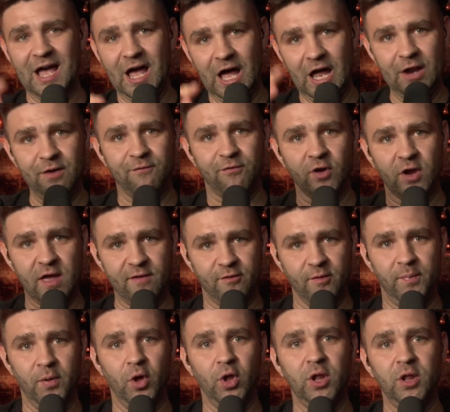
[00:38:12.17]

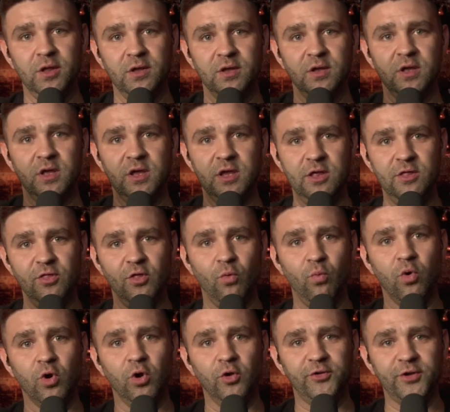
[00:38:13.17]
unforgivable in the
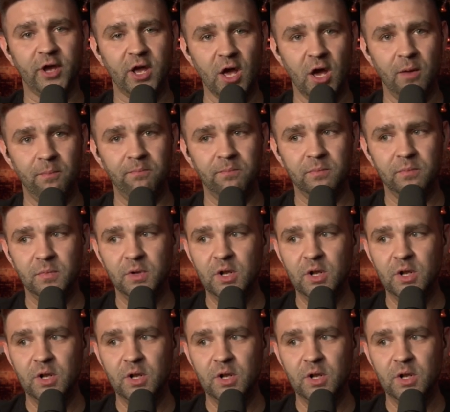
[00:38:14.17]
world to come,